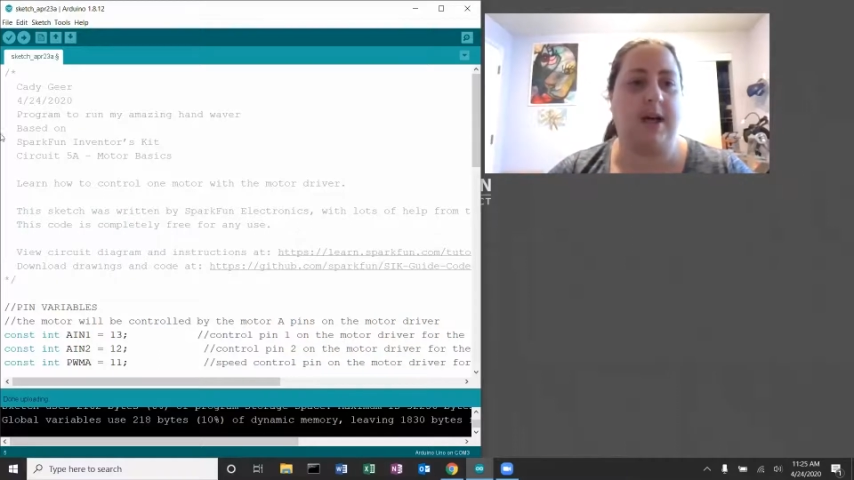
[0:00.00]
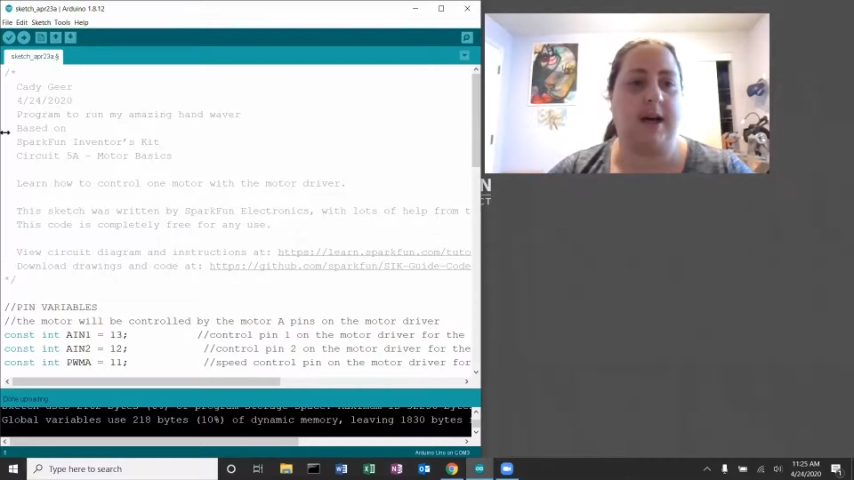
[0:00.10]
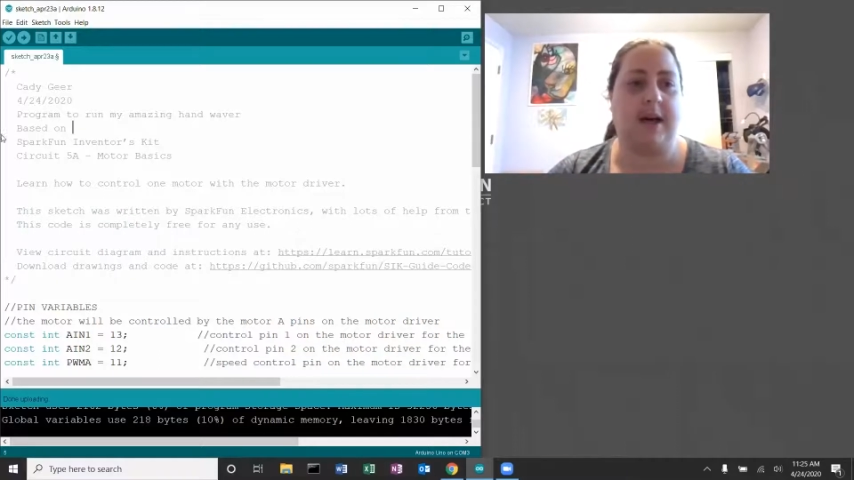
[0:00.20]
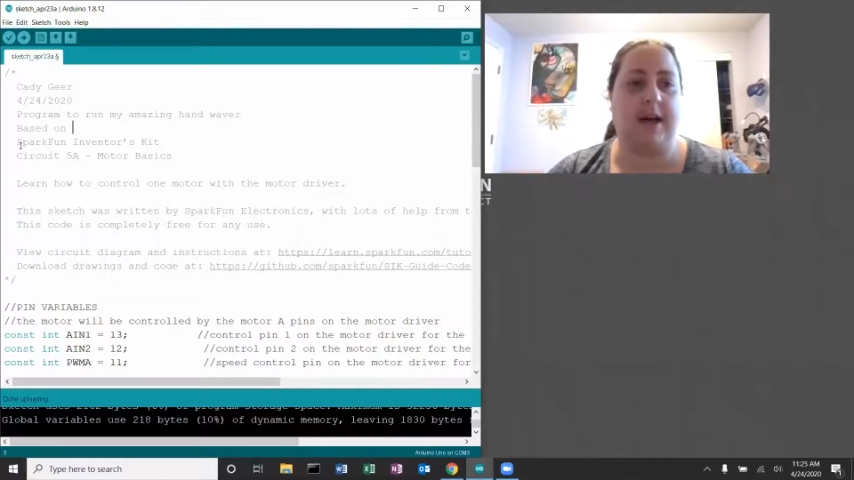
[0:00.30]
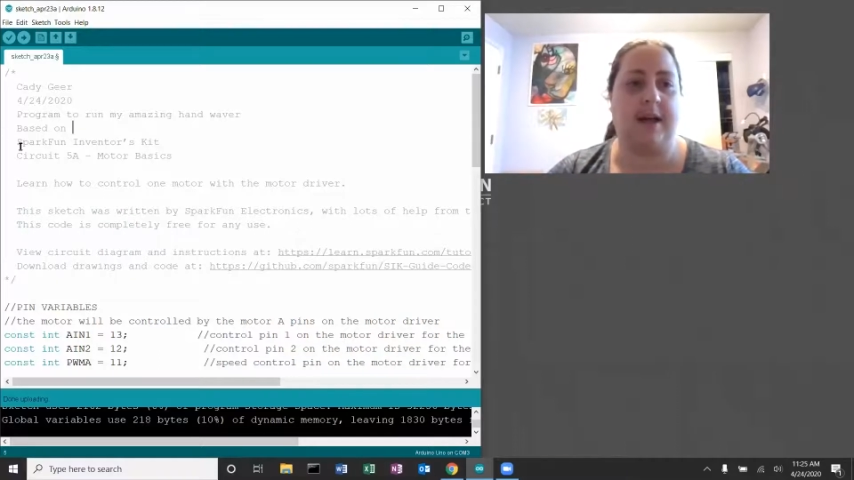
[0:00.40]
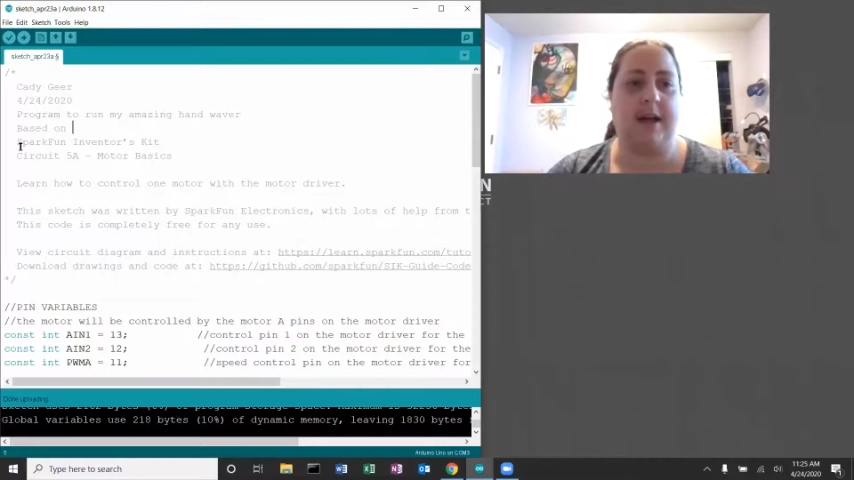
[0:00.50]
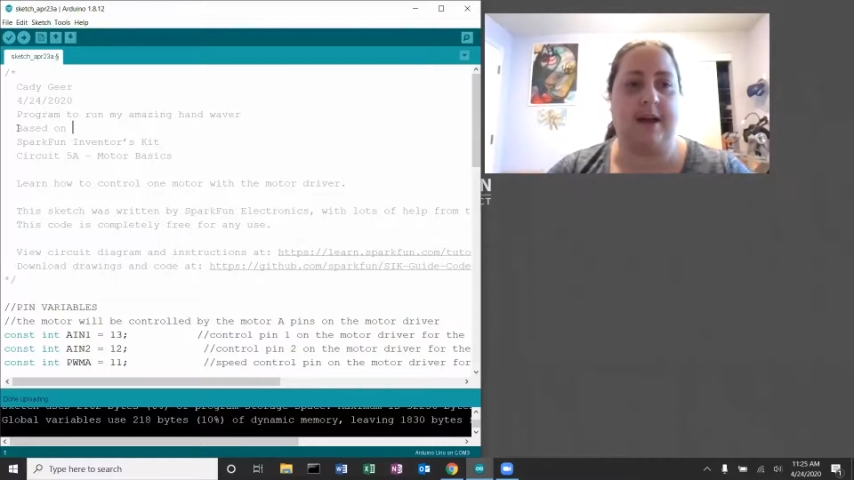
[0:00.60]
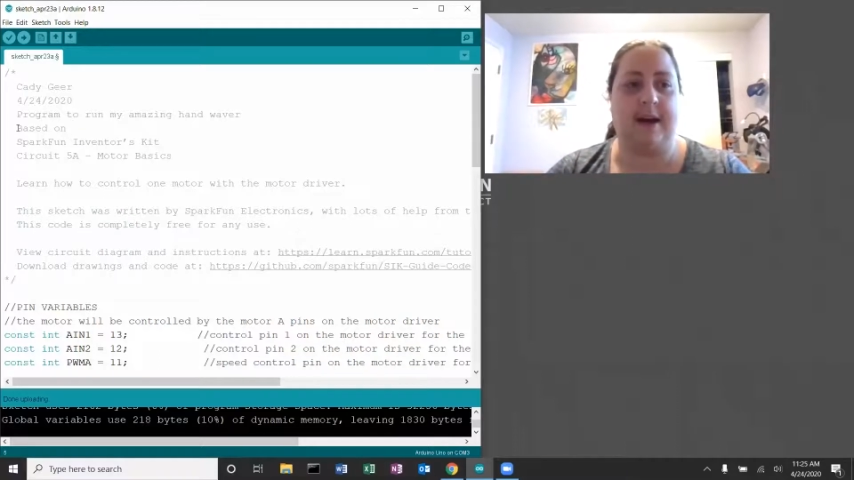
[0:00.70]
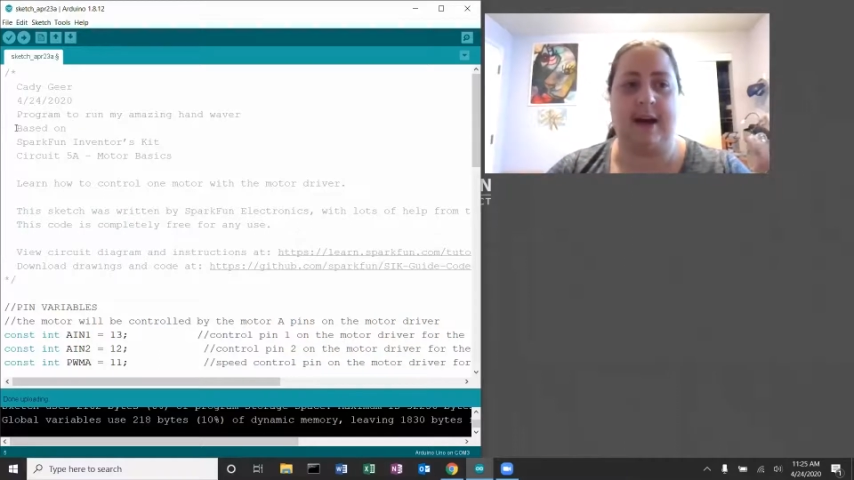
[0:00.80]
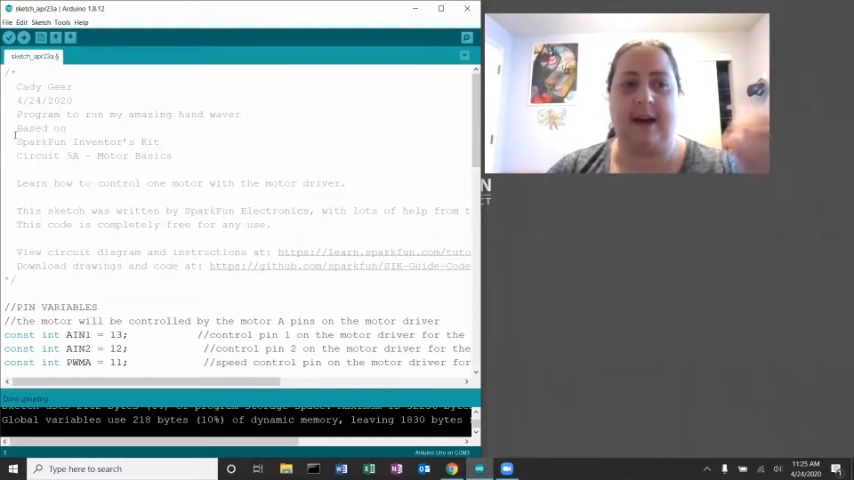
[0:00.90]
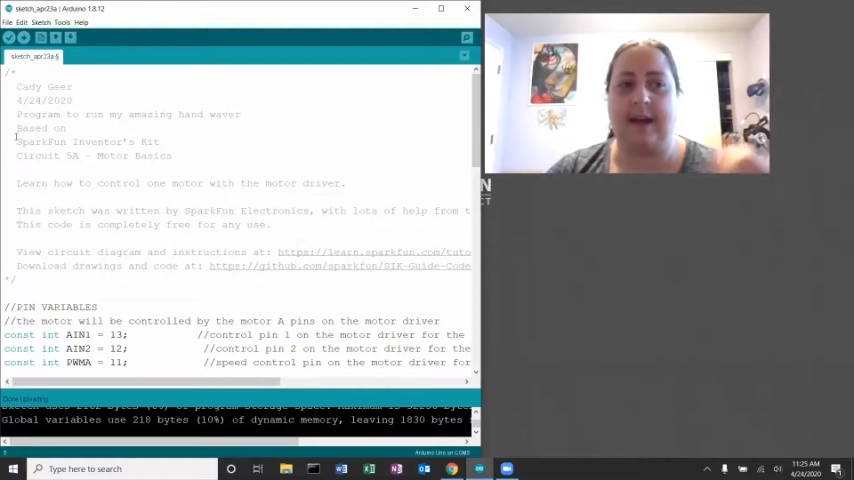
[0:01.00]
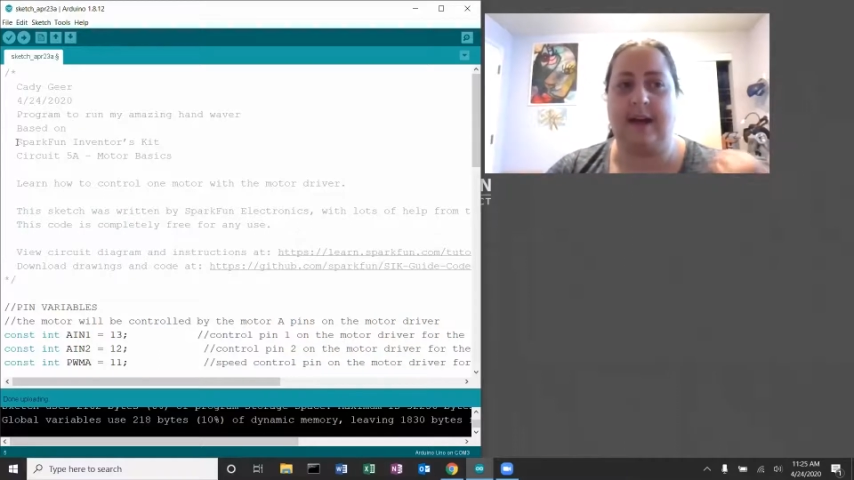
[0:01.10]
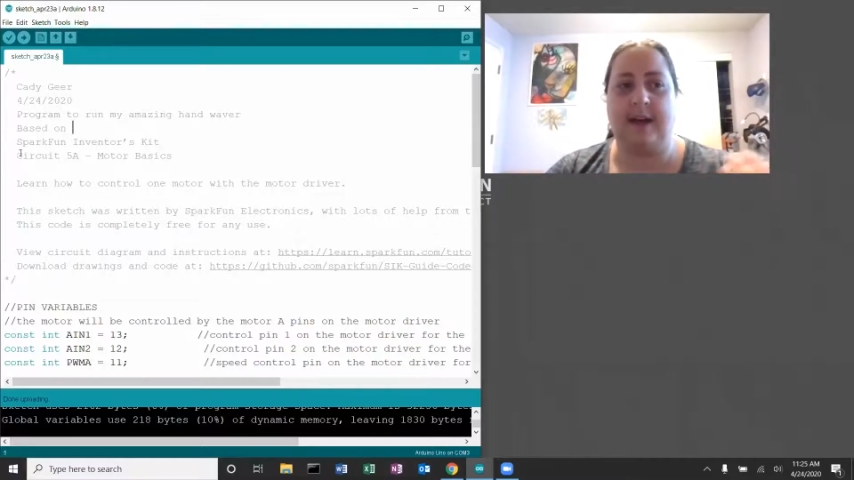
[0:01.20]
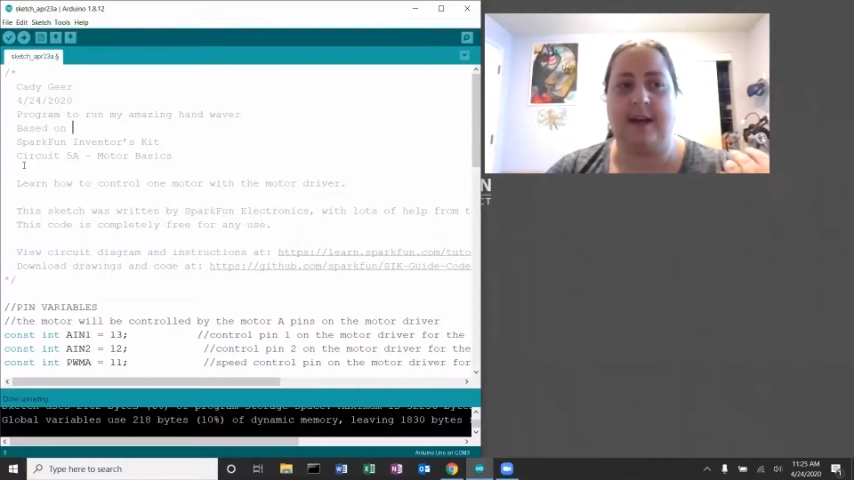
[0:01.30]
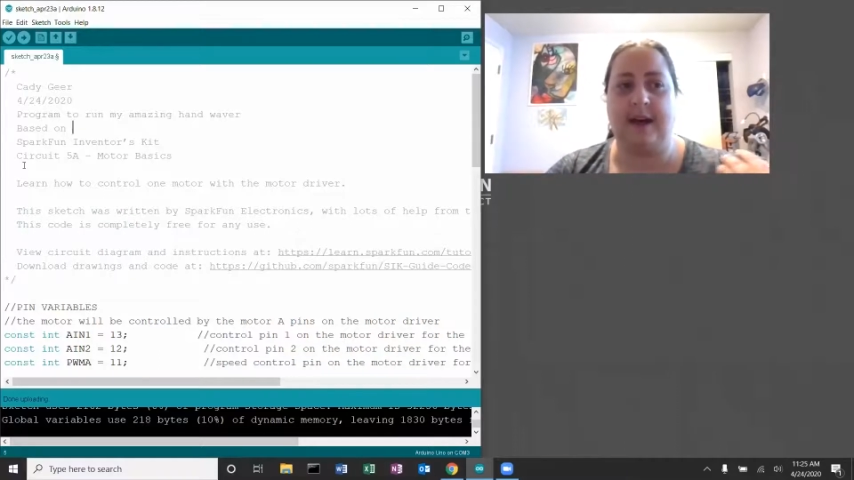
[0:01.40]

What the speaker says: I